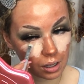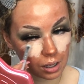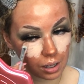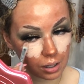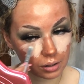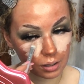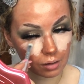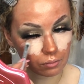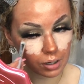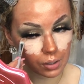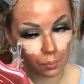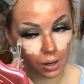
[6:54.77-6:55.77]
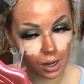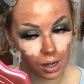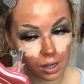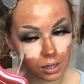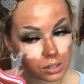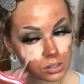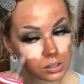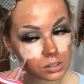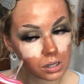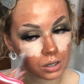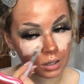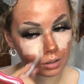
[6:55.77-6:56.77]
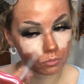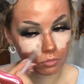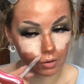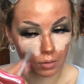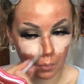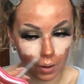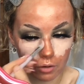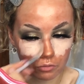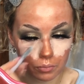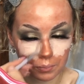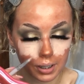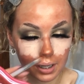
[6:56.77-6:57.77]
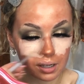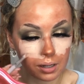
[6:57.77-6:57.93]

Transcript: and that really works very well for me.